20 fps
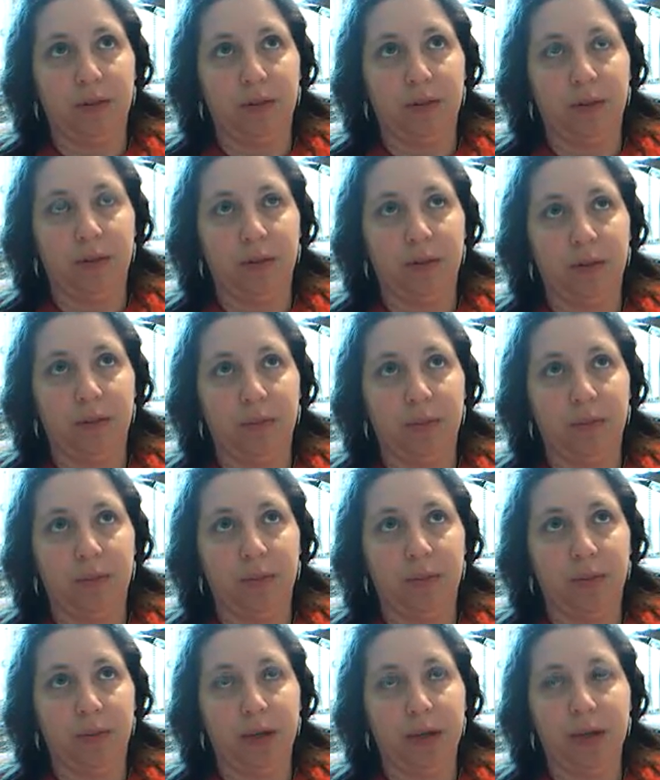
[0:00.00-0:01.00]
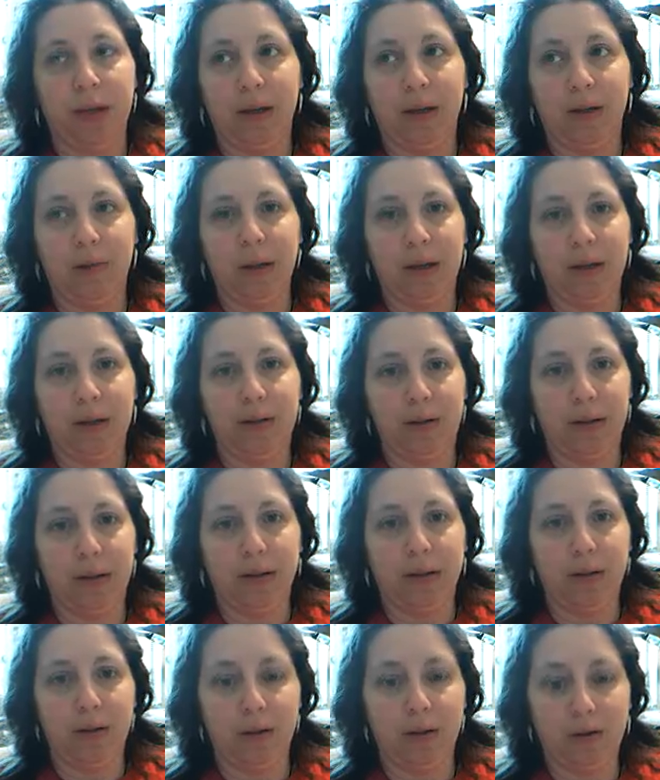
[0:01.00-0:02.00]
um, thinking it, probably
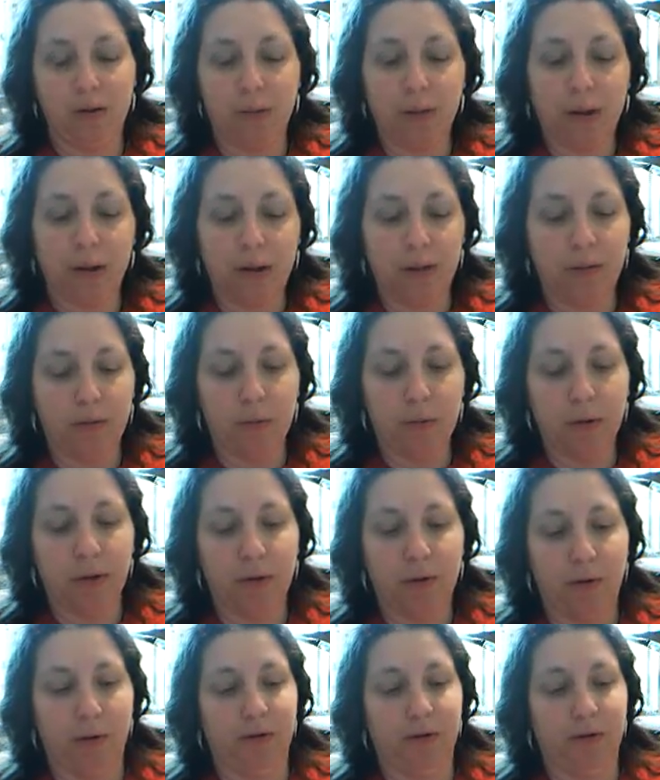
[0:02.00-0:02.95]
10 years I haven't put those